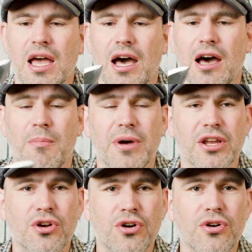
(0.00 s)
but
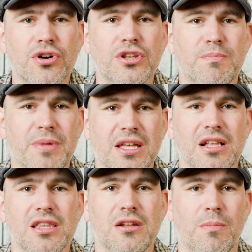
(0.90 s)
it could be
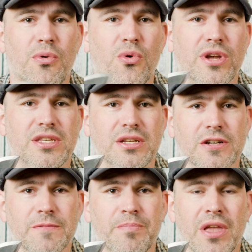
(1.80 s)
a little
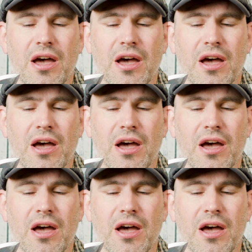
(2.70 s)
pointier.